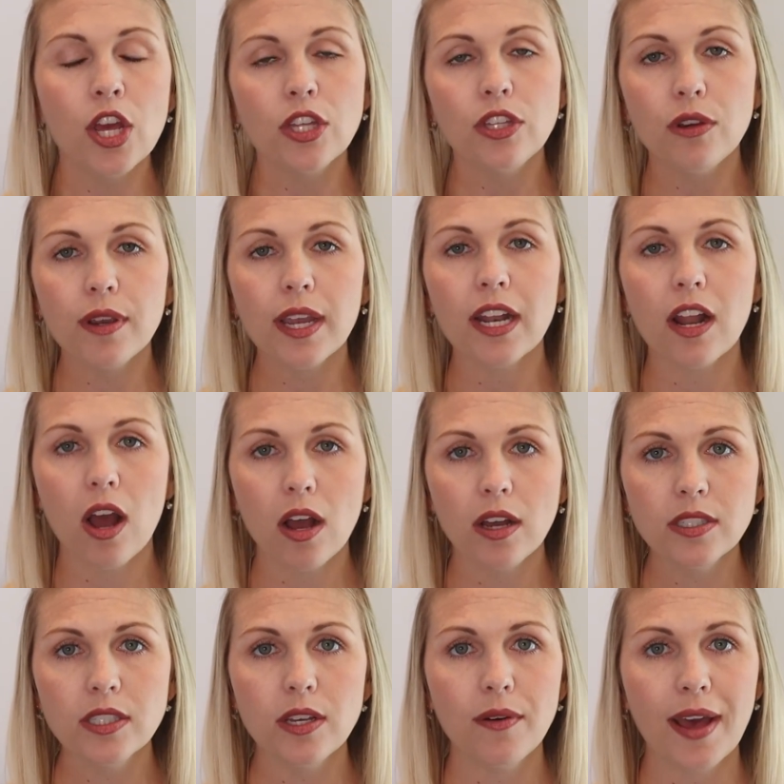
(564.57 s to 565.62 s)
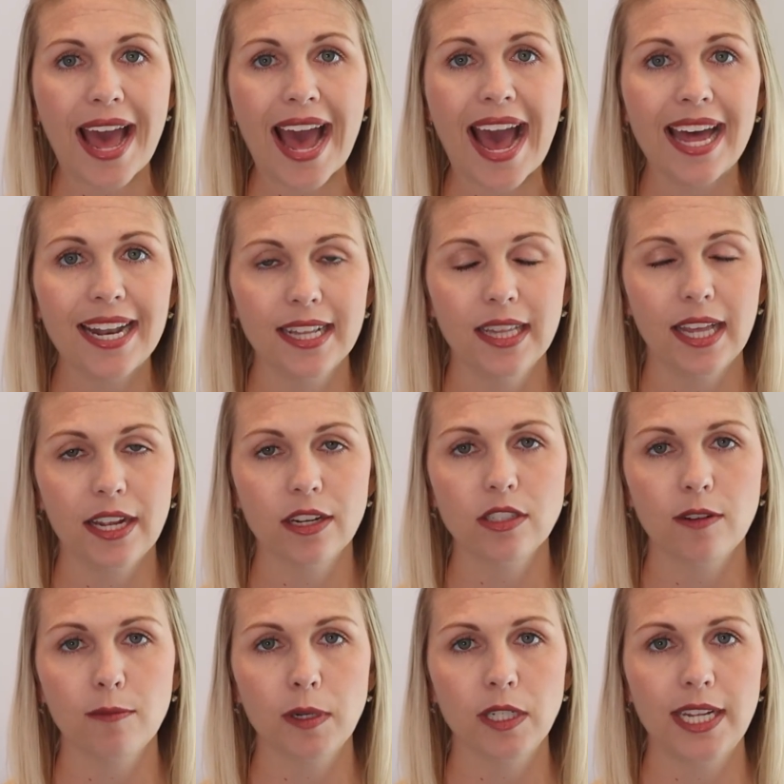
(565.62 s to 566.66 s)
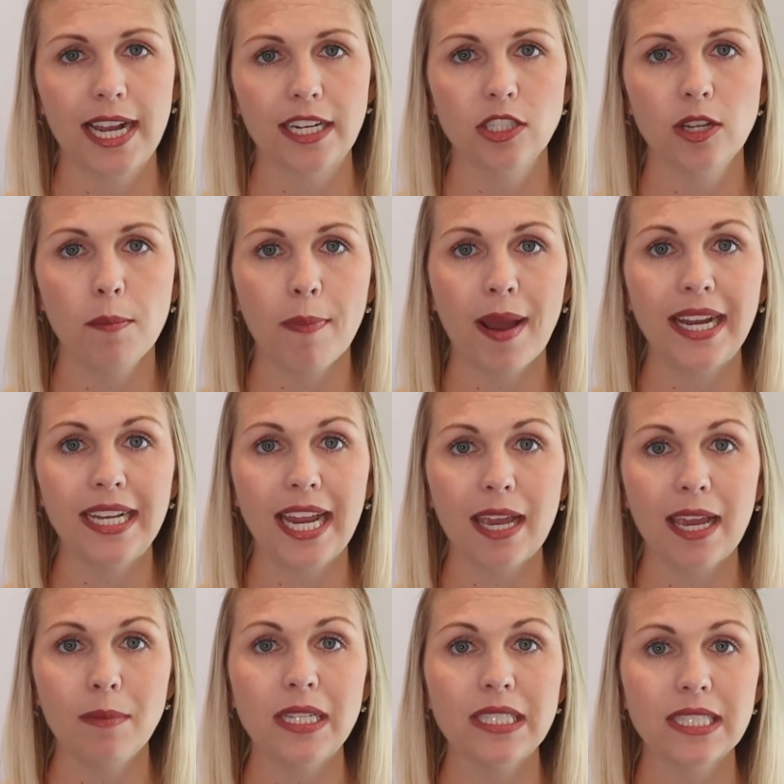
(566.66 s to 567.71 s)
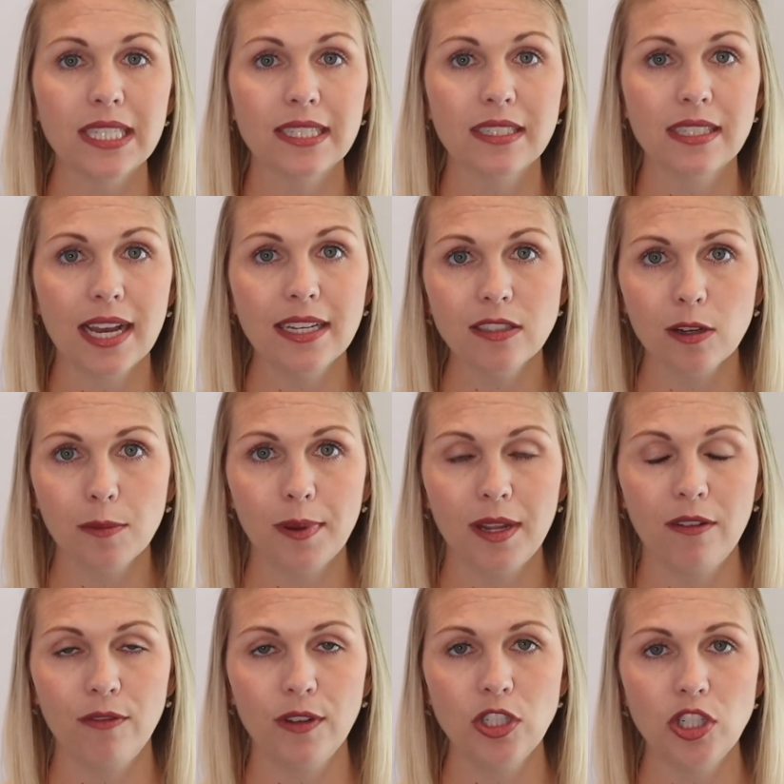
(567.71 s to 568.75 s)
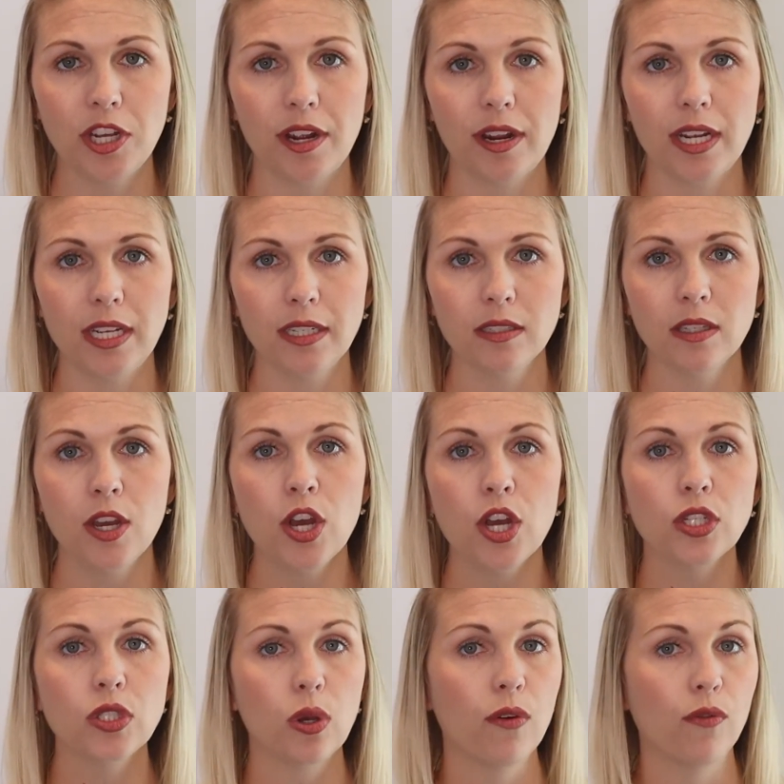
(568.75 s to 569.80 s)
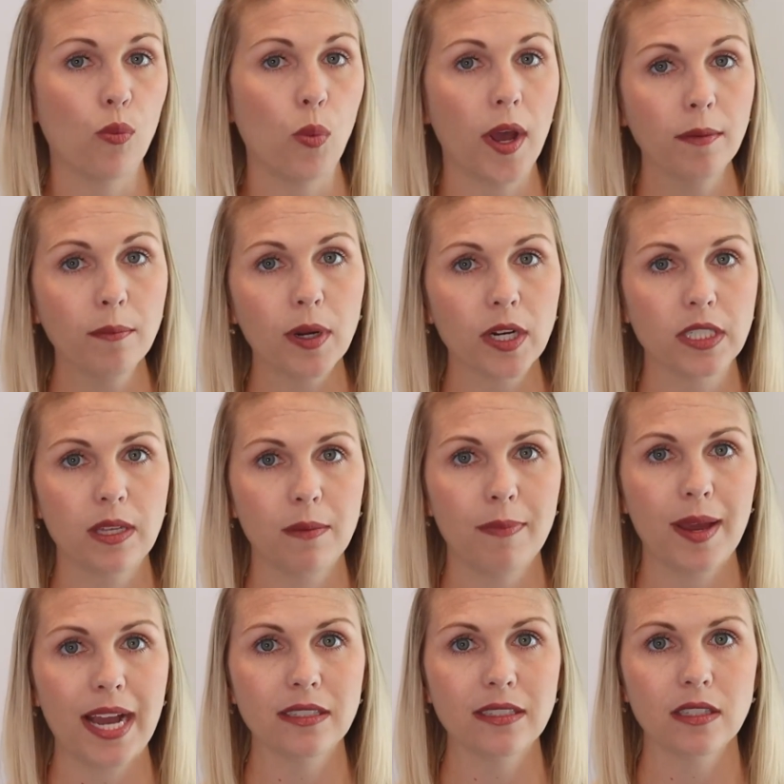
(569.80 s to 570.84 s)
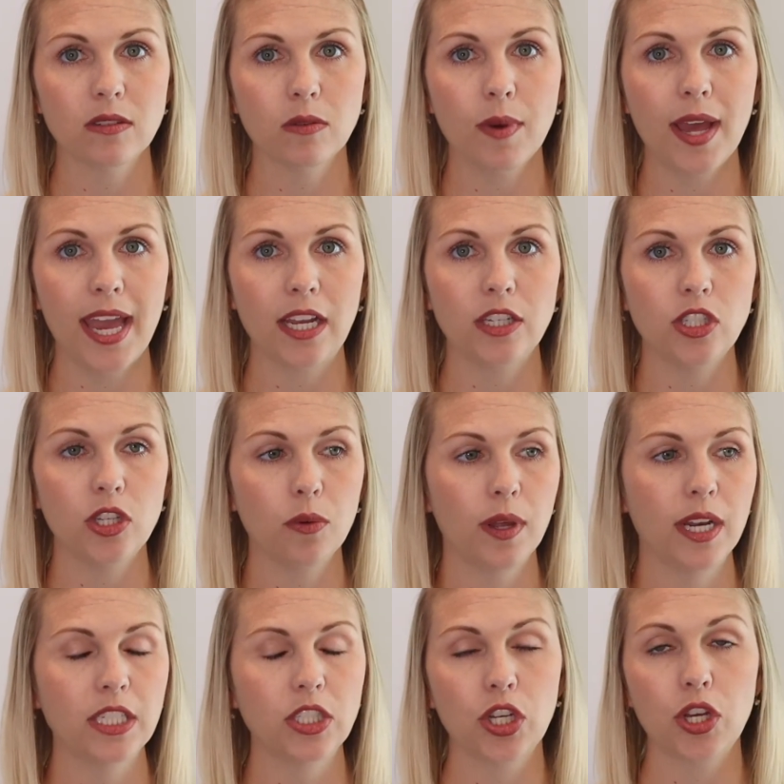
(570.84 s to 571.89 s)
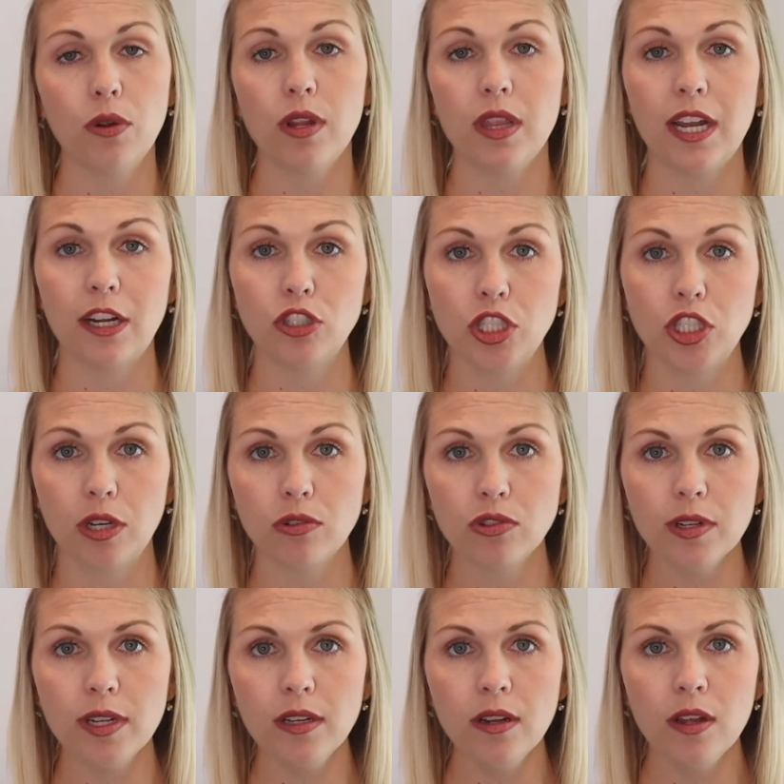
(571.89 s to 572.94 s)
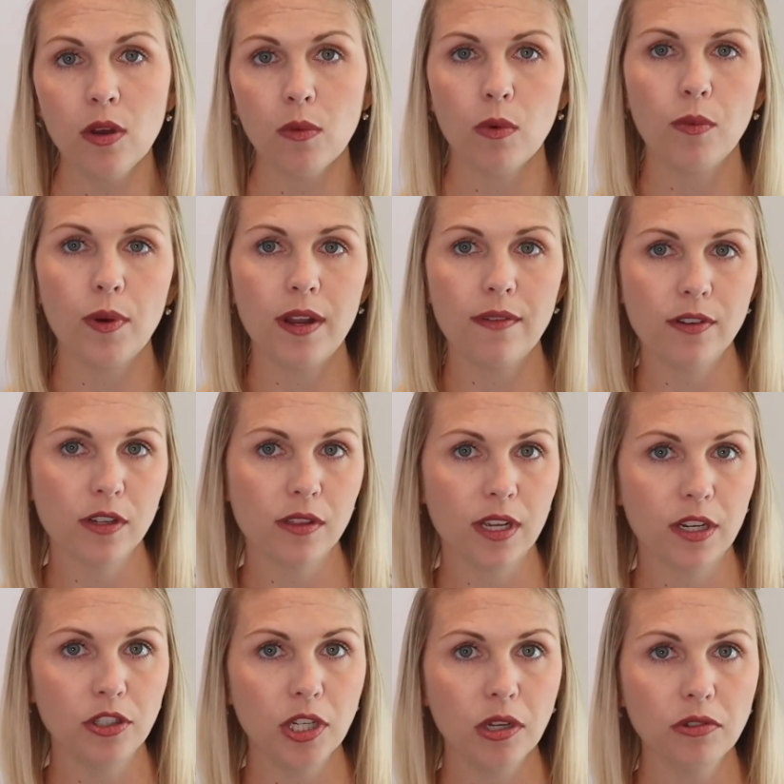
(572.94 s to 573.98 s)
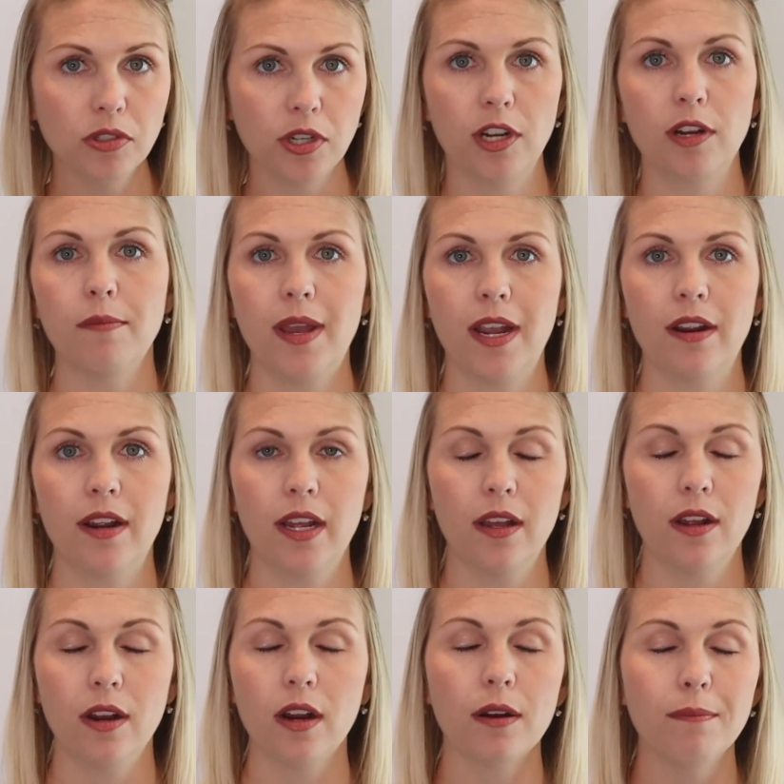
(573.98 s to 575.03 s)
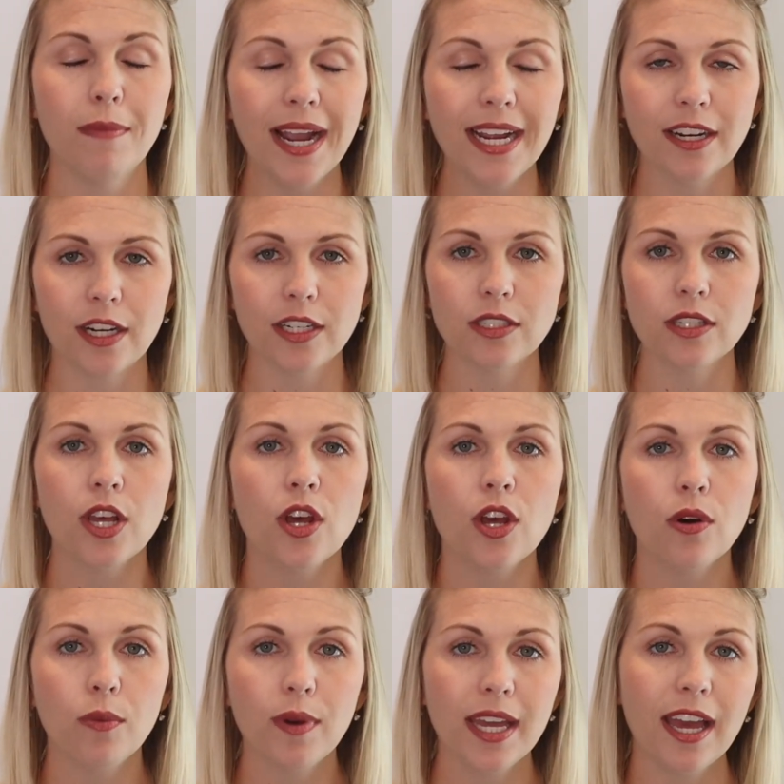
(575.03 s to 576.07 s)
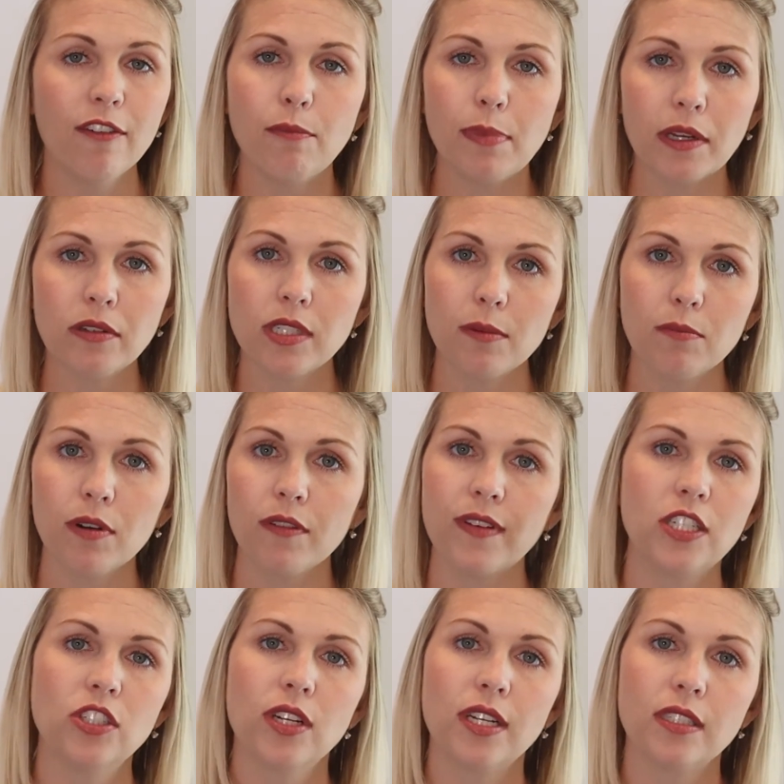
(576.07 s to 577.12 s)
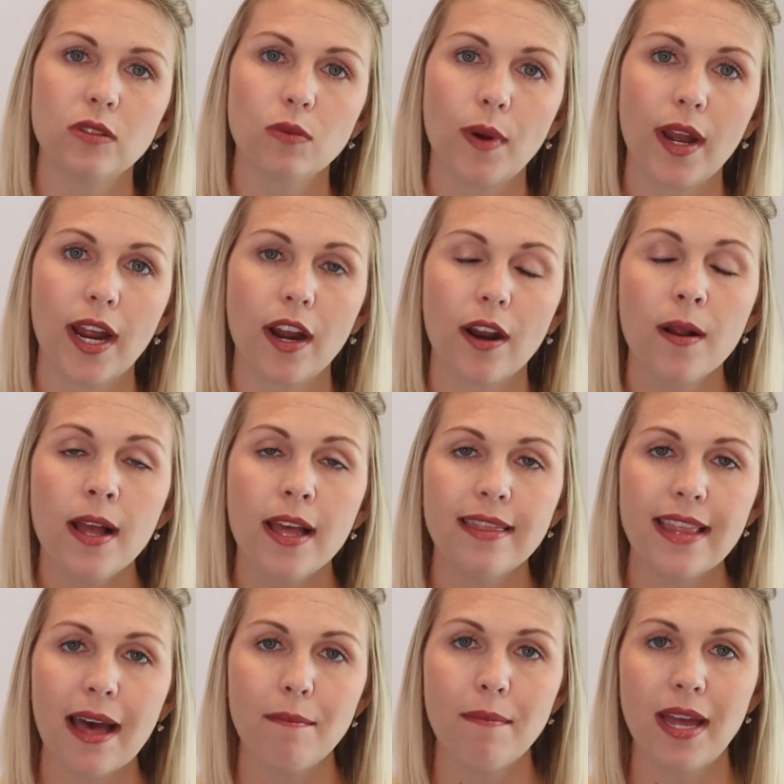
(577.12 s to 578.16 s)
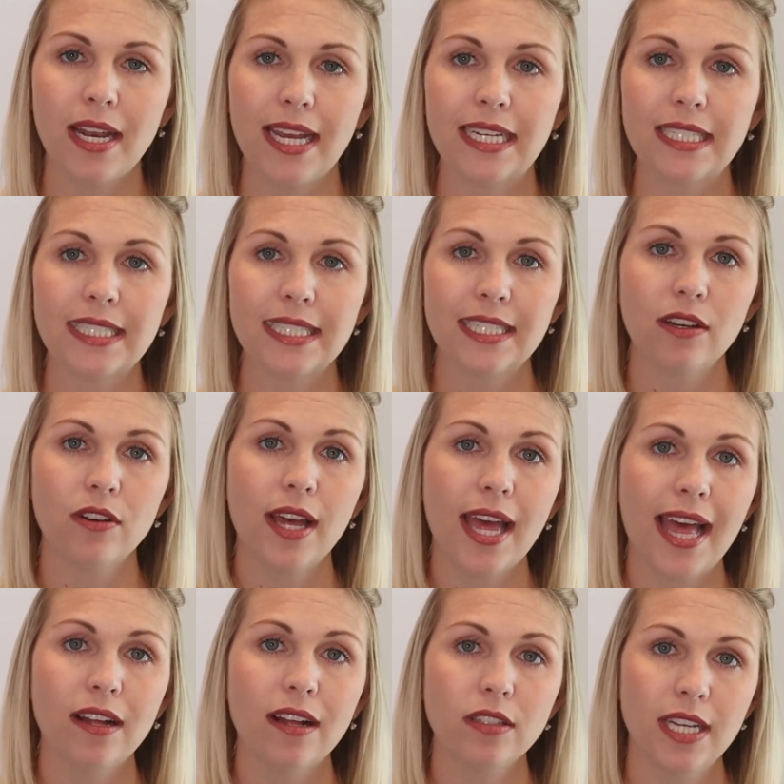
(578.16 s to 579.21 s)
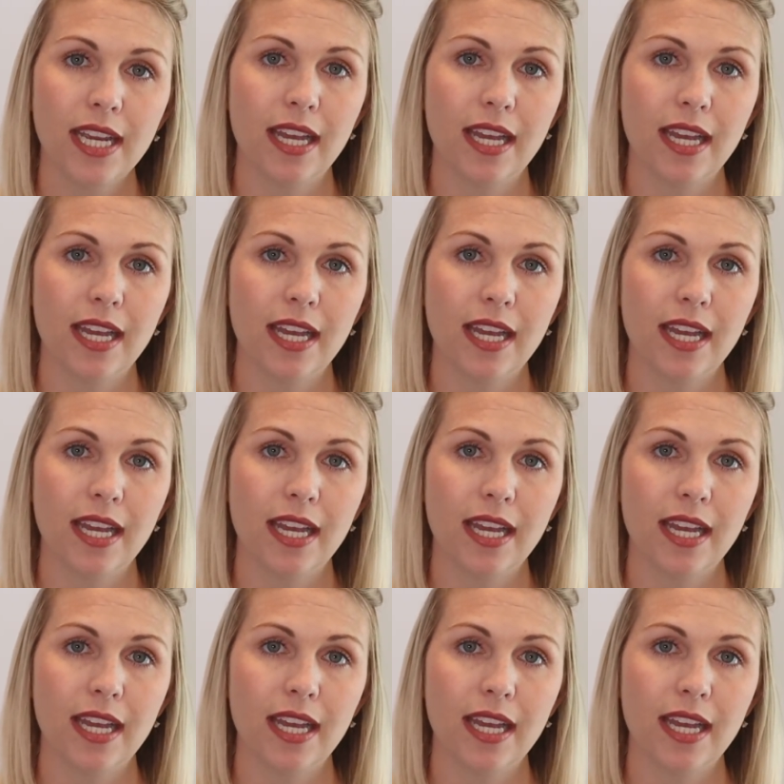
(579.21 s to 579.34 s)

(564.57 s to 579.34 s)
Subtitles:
You can also add in layers of protection by naming successor beneficiaries. So if one person passes away, do you want it to go to their children? Well, what if their children are married or minors? We have built-in provisions where that money is still held